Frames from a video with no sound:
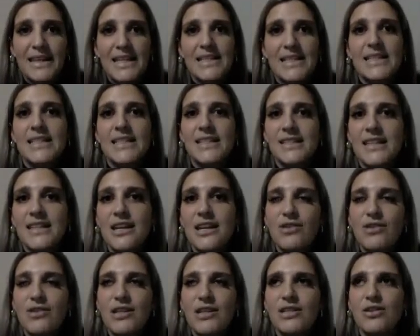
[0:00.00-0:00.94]
there's a
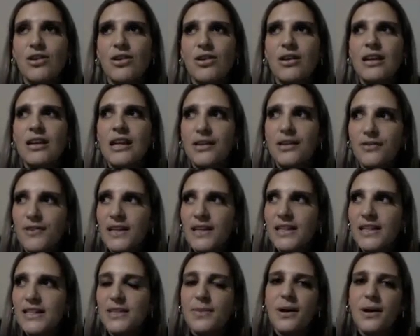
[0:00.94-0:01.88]
series on
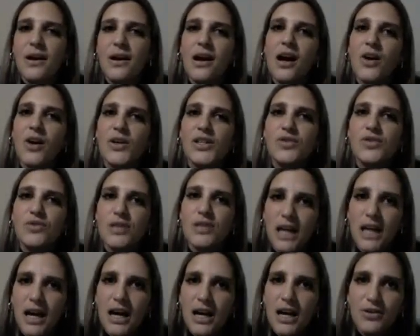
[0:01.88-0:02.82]
Netflix about how he's
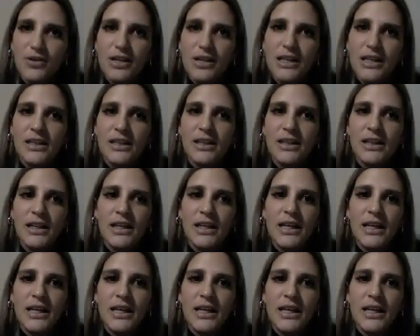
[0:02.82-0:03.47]
retiring,